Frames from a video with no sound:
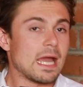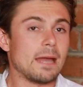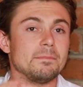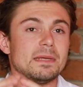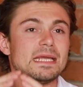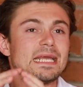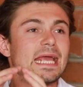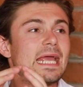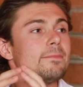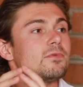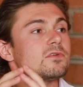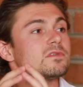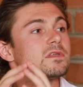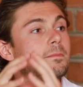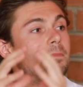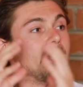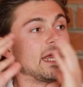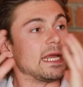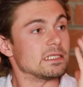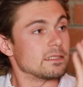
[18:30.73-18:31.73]
And being able to
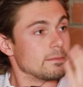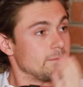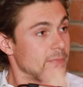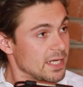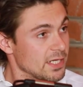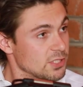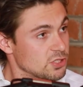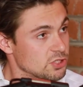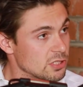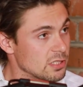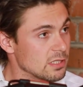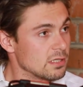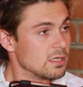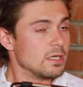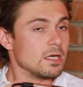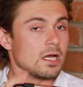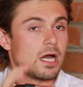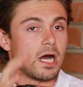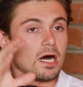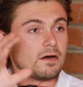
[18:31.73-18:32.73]
paint a picture
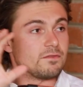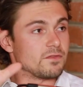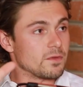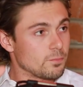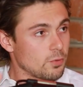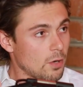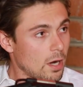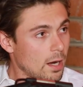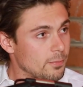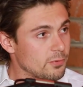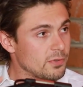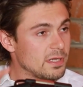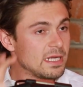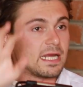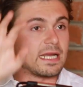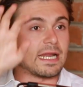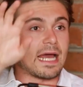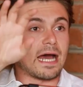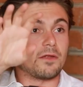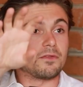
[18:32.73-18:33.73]
of the property
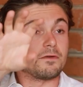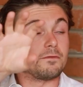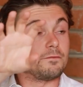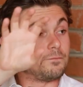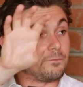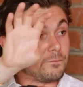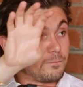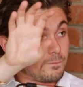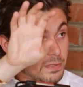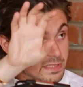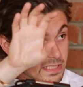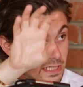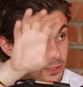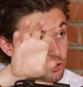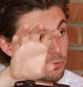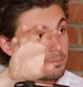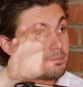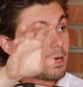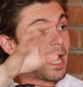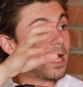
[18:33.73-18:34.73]
and how the
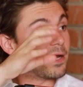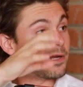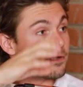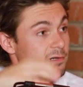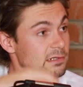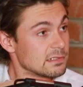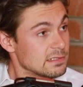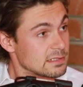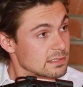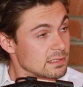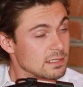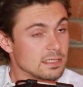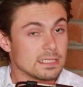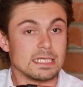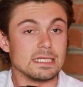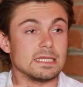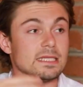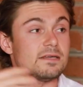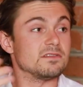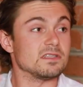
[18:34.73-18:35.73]
potential buyers
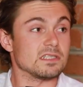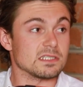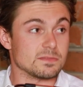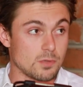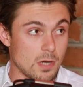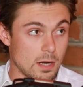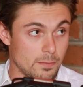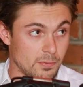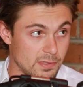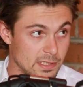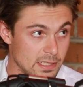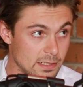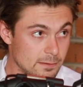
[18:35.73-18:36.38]
can live in this property.